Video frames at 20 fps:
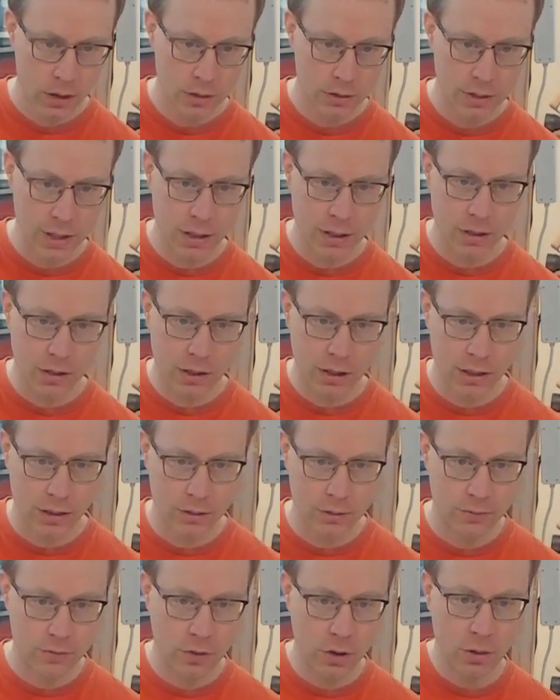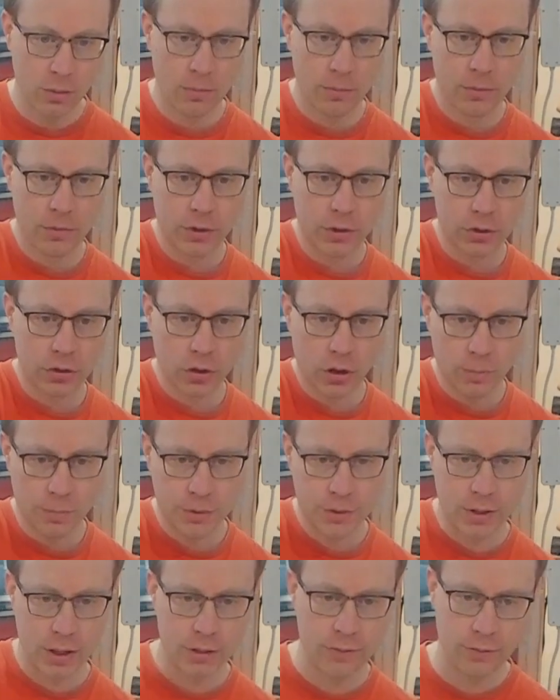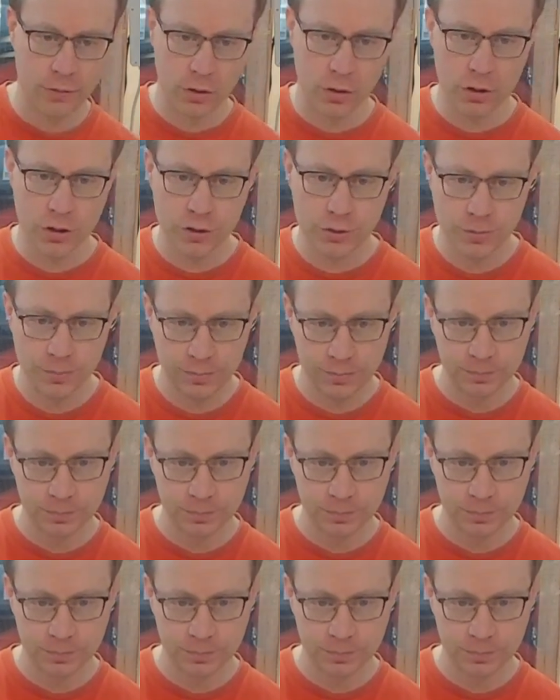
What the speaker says: take it from the top side first,